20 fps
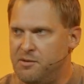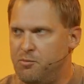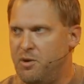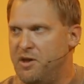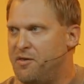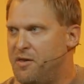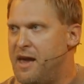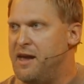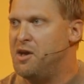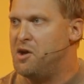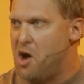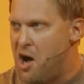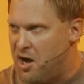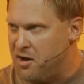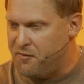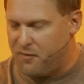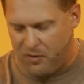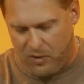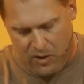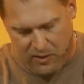and we thank
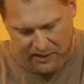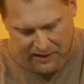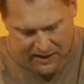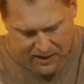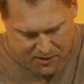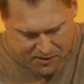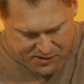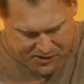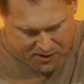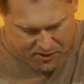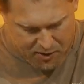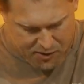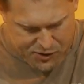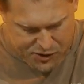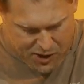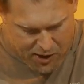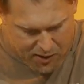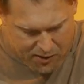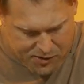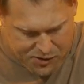God for our leaders in our
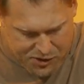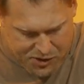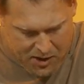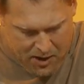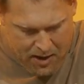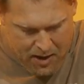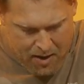church.